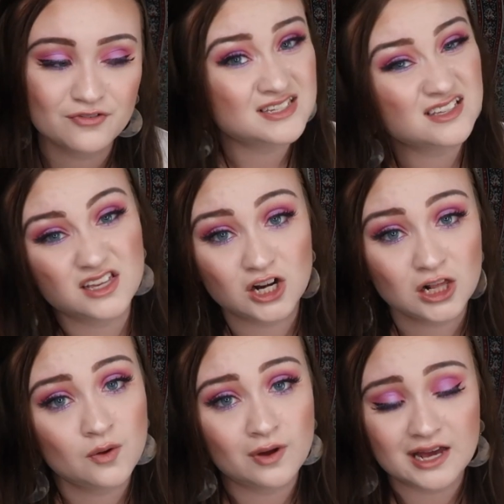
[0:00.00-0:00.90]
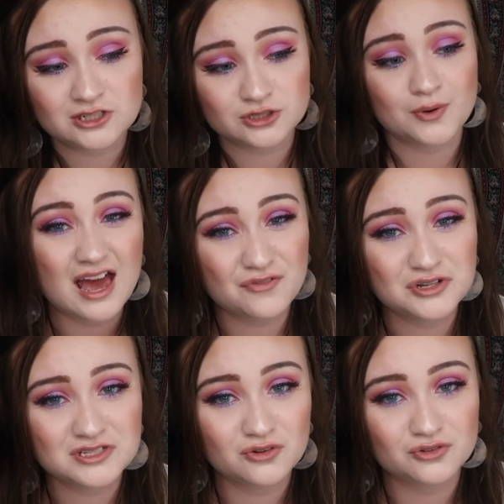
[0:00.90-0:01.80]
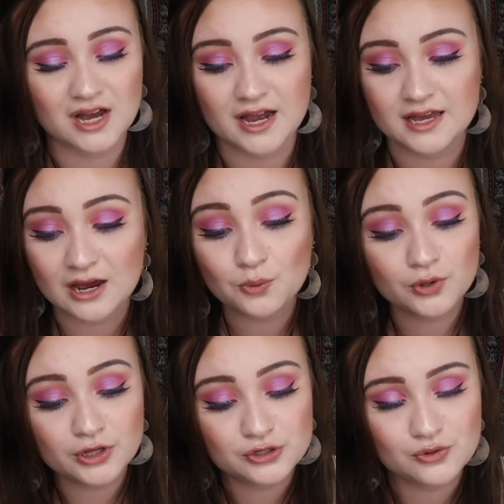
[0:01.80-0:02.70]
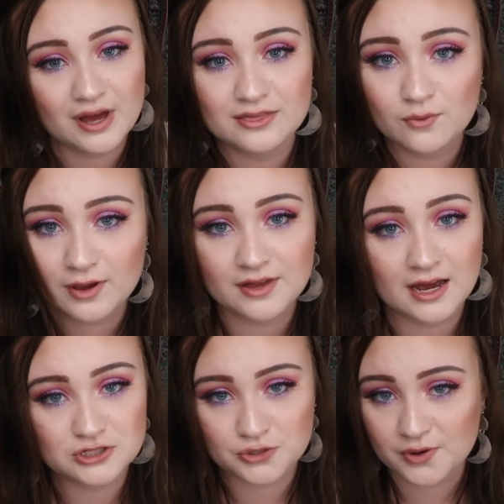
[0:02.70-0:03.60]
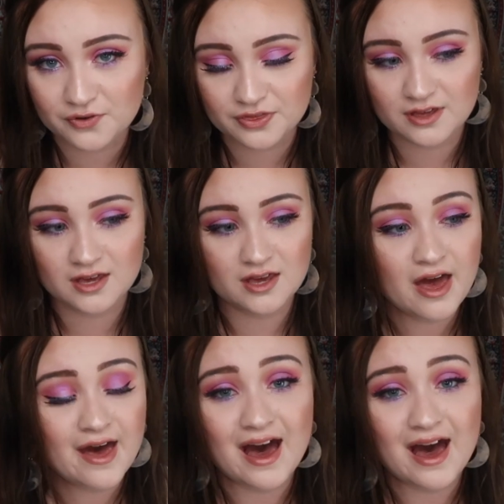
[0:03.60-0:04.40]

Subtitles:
This is literally what I do every single night, and I really do like the way that I do everything.